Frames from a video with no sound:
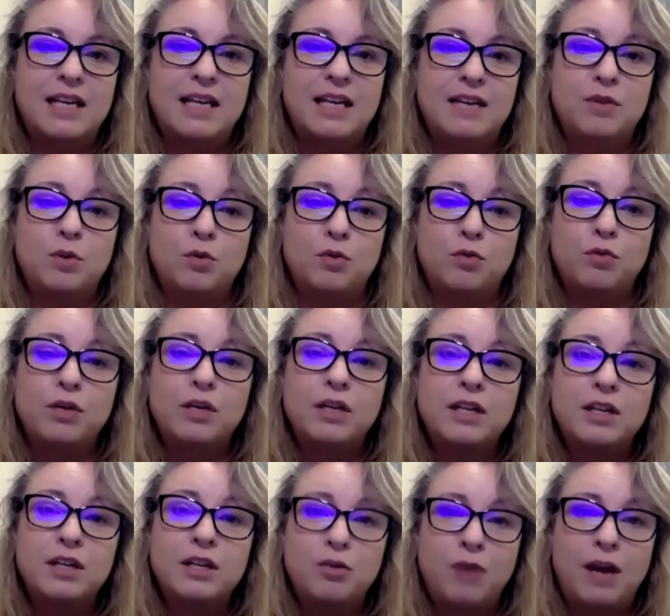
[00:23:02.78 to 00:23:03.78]
give you a really
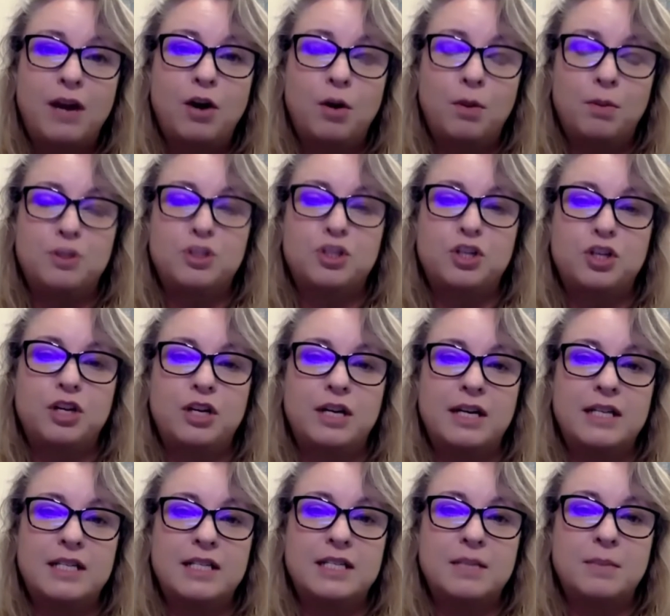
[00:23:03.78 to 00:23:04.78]
great
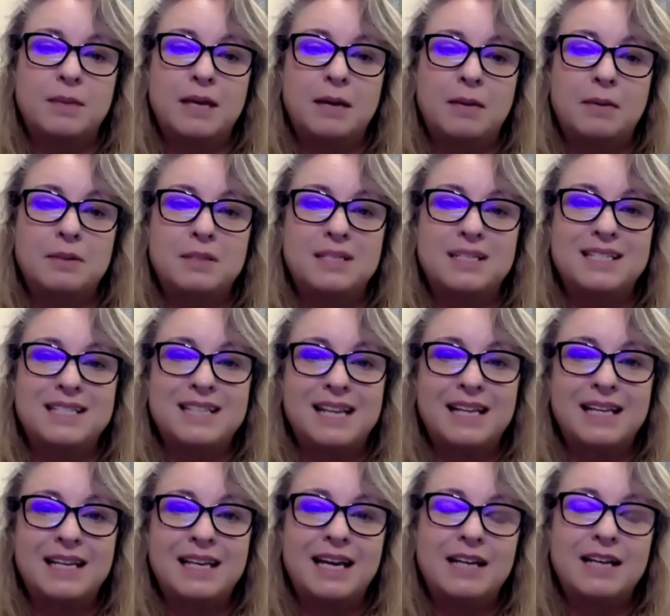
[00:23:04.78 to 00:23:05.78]
opportunity to be able to
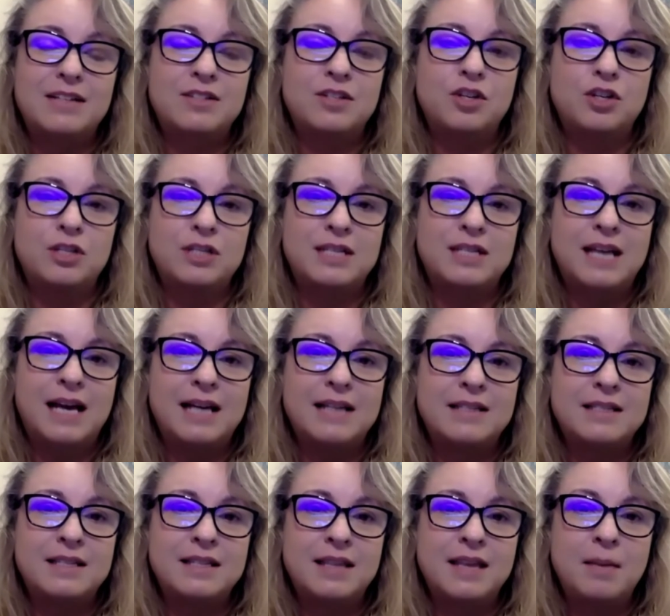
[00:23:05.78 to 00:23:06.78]
delegate certain
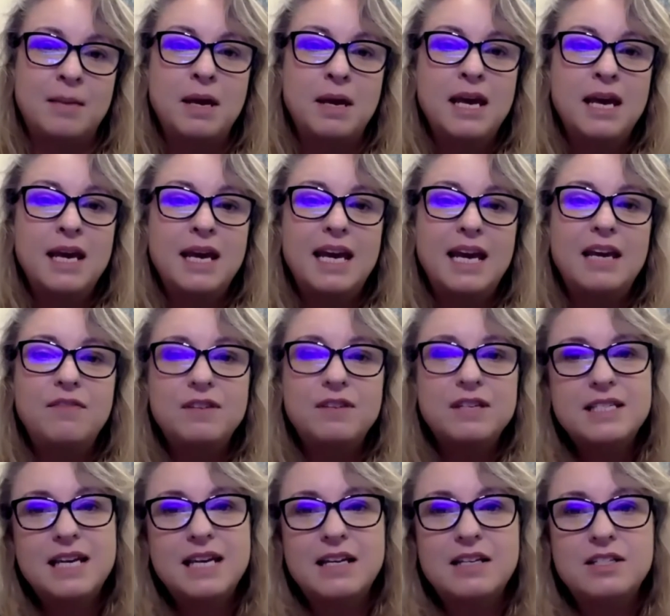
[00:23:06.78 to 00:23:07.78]
tasks to them, even
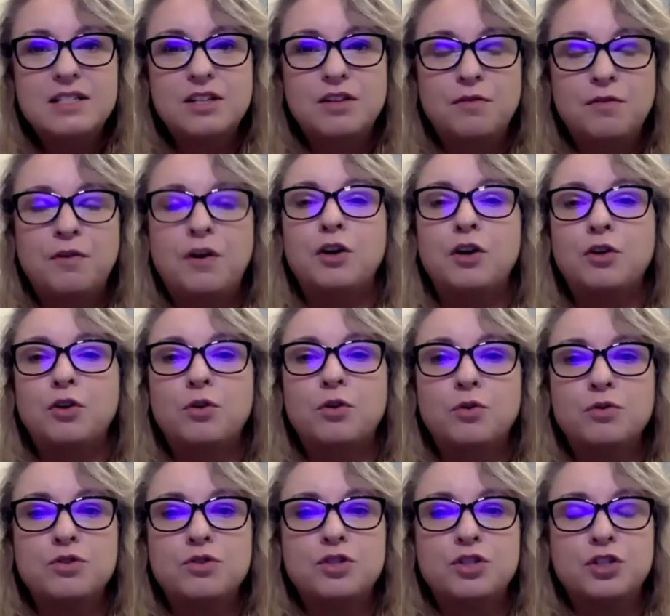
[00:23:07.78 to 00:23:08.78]
down to the phone
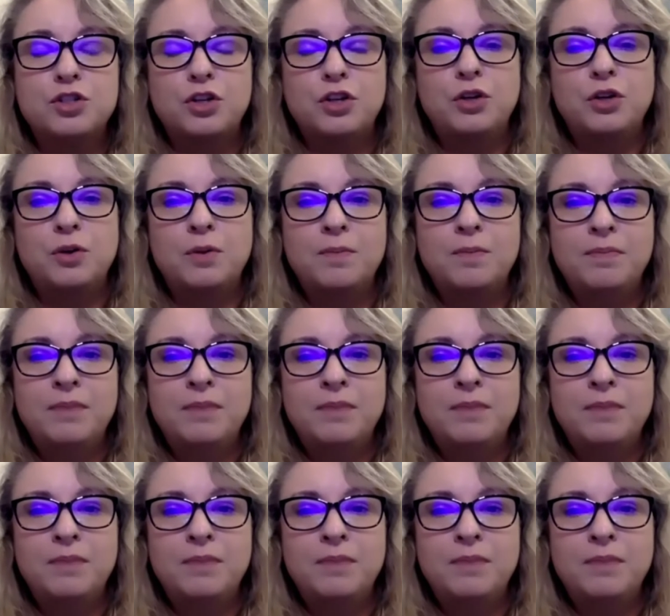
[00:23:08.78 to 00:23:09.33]
calls too.